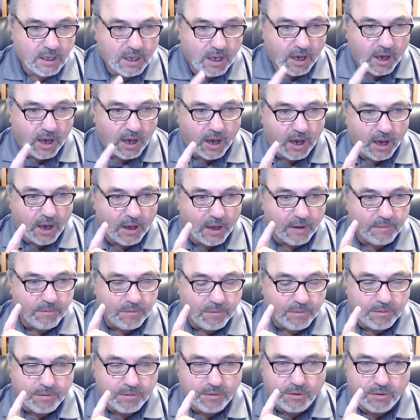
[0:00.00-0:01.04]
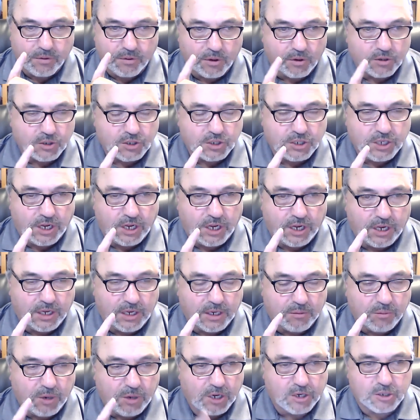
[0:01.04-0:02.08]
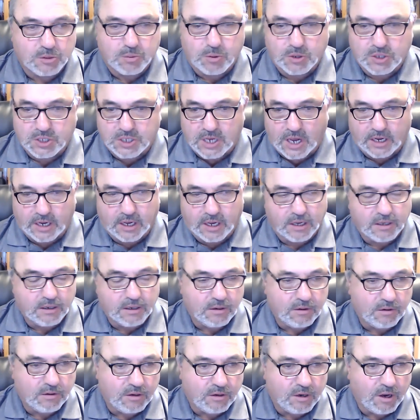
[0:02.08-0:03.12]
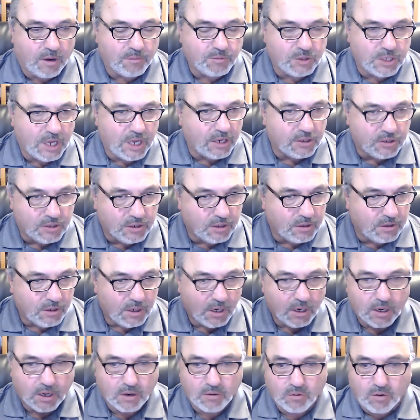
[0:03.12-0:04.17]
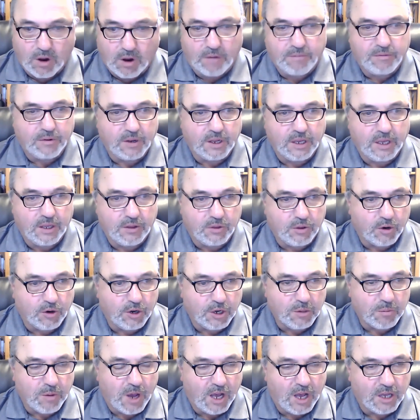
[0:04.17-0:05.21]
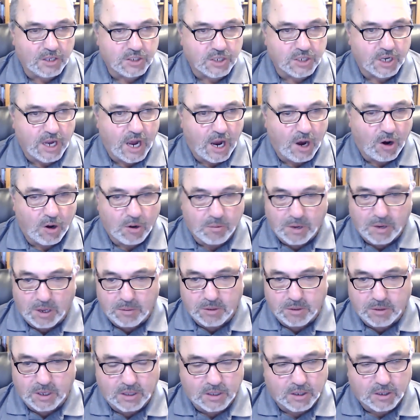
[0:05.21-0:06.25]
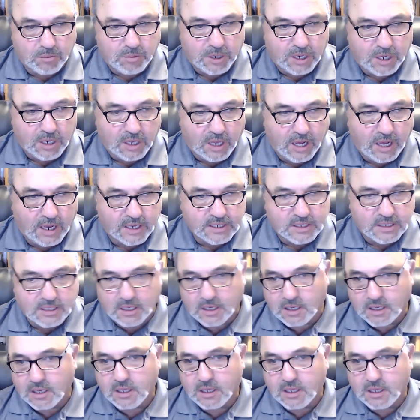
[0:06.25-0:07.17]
13 meters per second comes out to roughly 30 miles an hour, maybe a little bit less.